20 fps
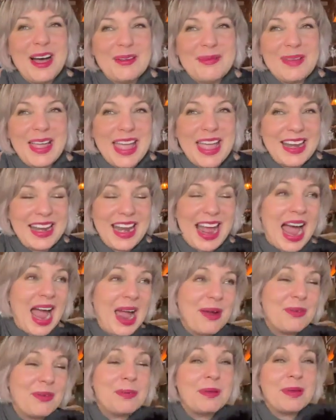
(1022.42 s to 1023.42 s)
And
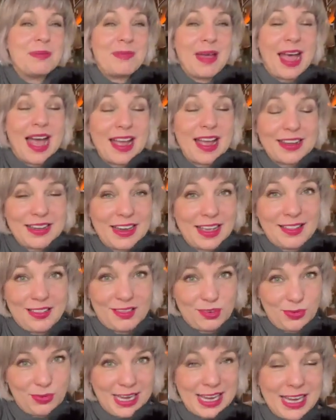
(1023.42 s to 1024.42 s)
I will be back
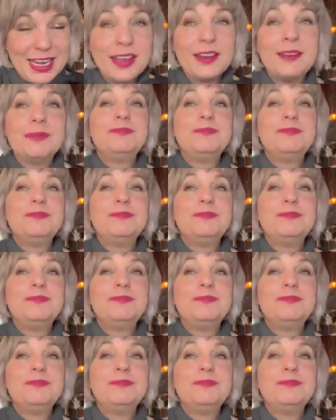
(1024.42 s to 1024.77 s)
next week